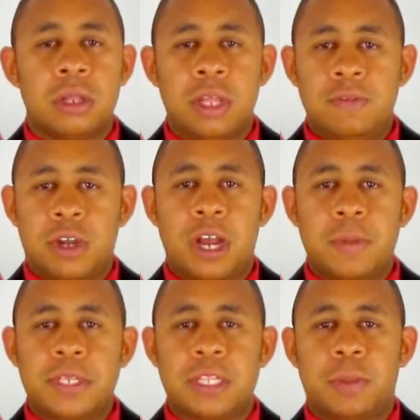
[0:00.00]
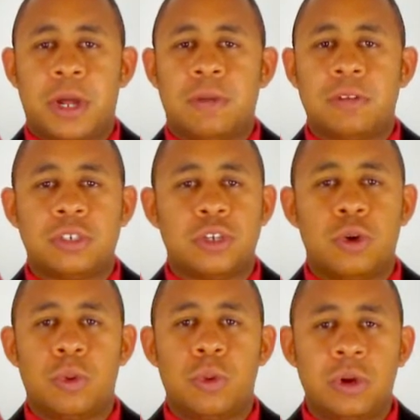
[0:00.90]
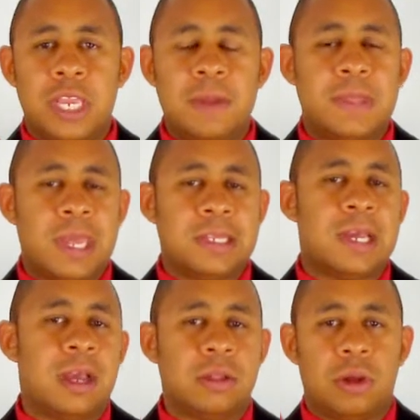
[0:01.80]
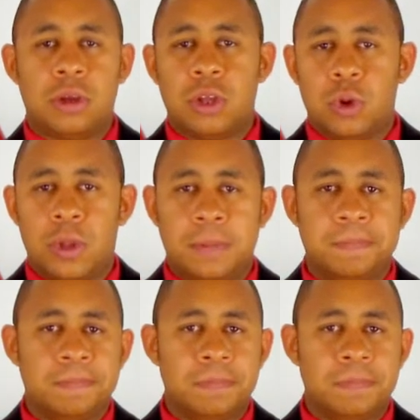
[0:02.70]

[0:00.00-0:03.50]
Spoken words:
leave your comments at the bottom of the show and we'll keep that dialogue going.